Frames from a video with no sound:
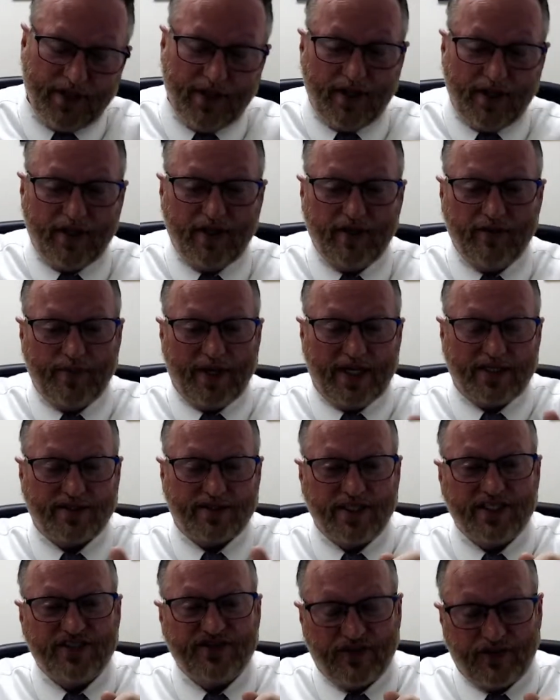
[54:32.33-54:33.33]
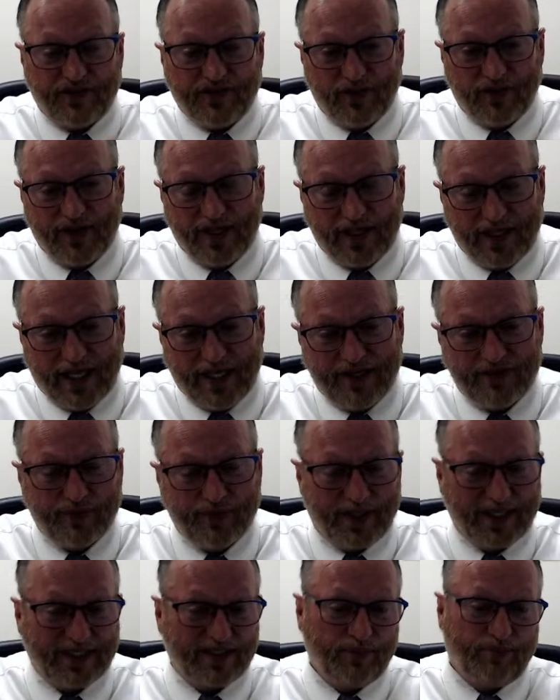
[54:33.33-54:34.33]
and basically it's for 30 days, we
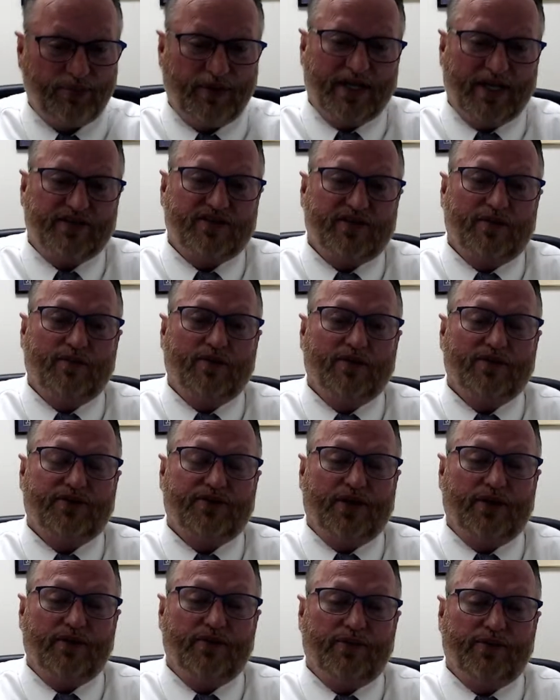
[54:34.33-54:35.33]
get to play somewhere too.